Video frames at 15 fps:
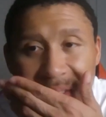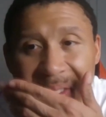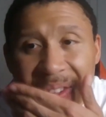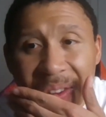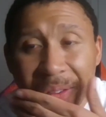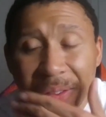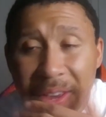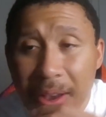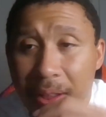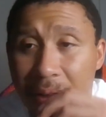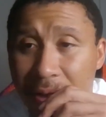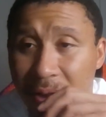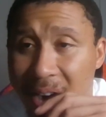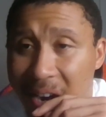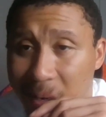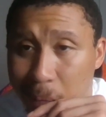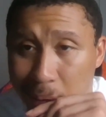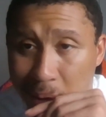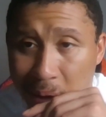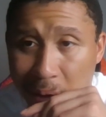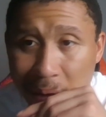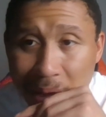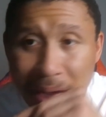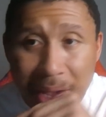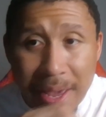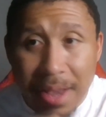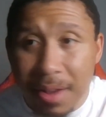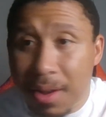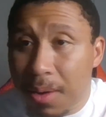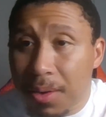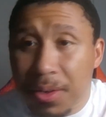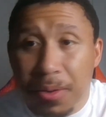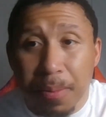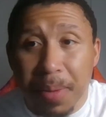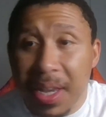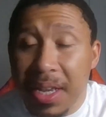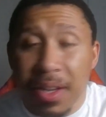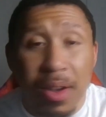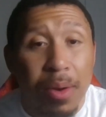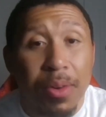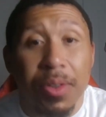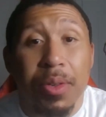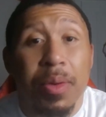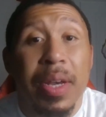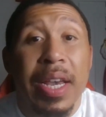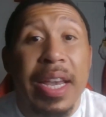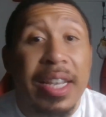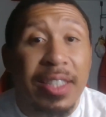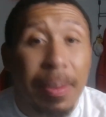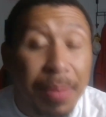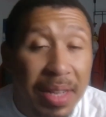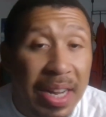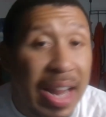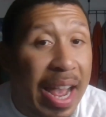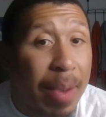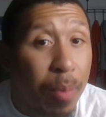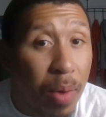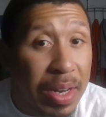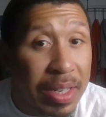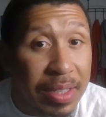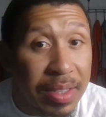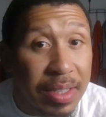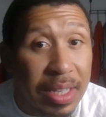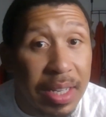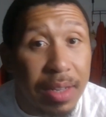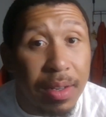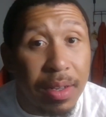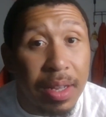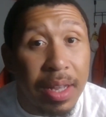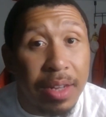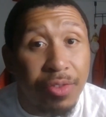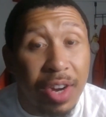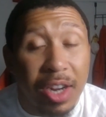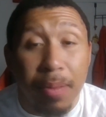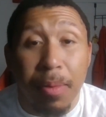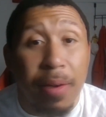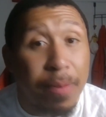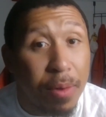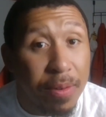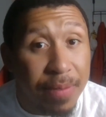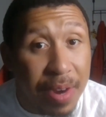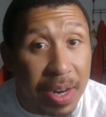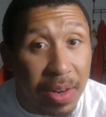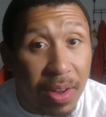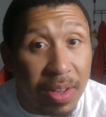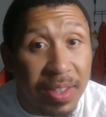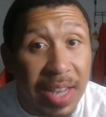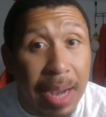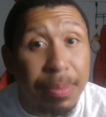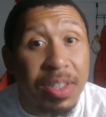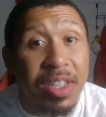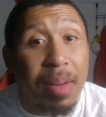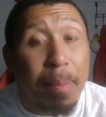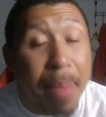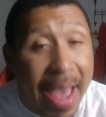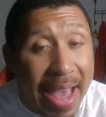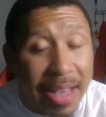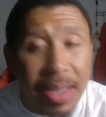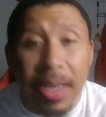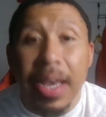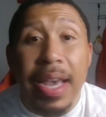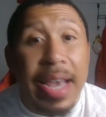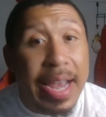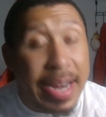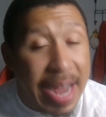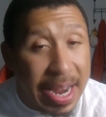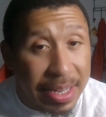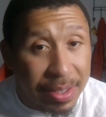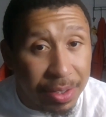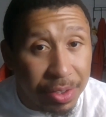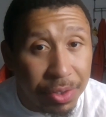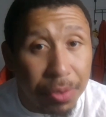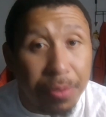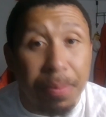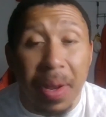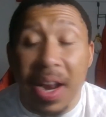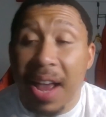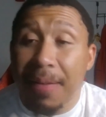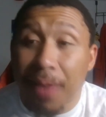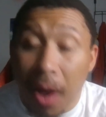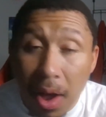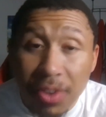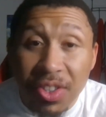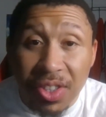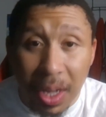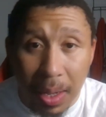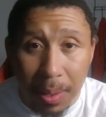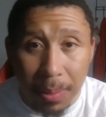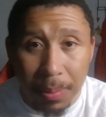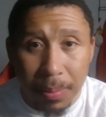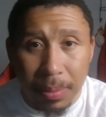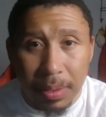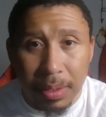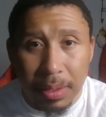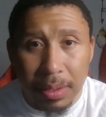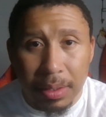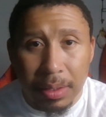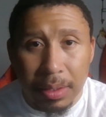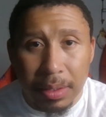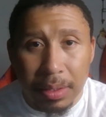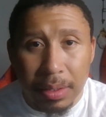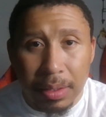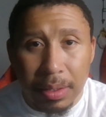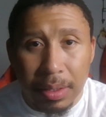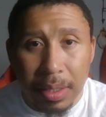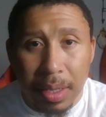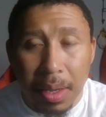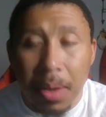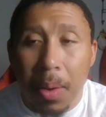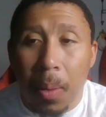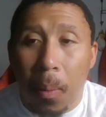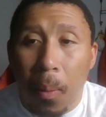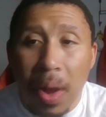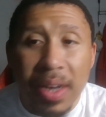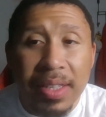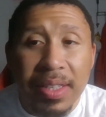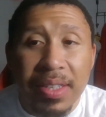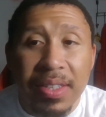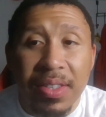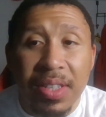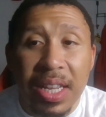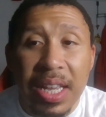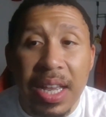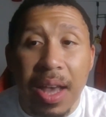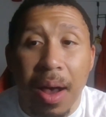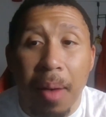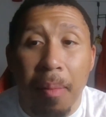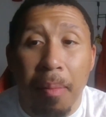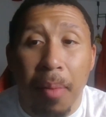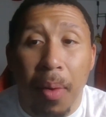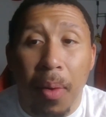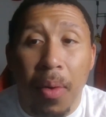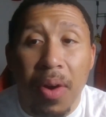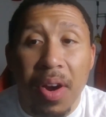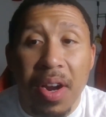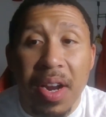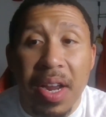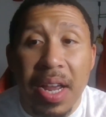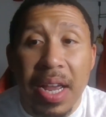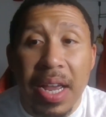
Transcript: The feel of Dragon Ball and Goku being Goku is something that I wanted to see in Dragon Ball for a very long time to come back, and that is the truth. But I've also wanted to see a more